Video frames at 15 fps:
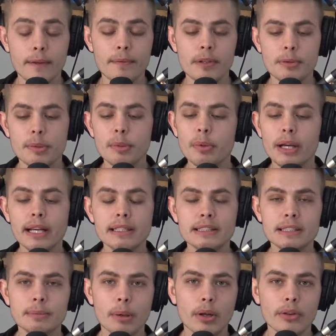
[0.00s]
These people can't
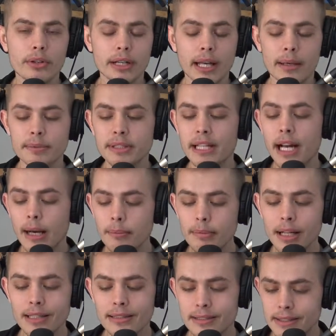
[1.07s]
spell their names, and I'm
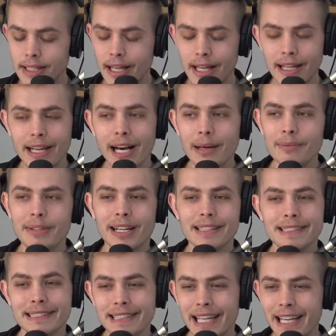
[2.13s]
not saying, I'm not
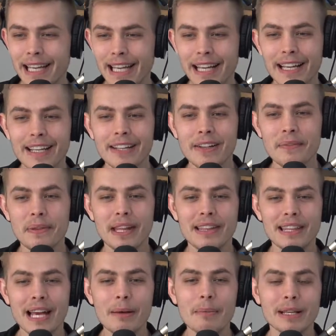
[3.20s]
saying that
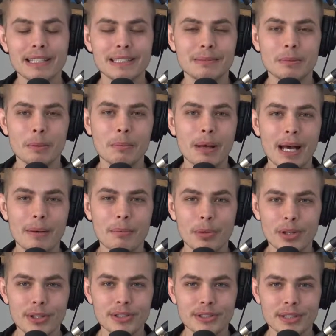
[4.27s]
that makes them a bad
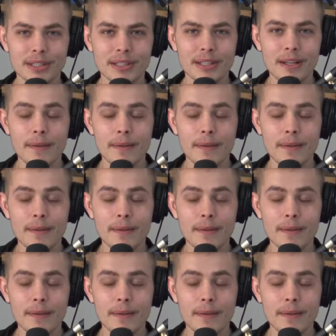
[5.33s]
person.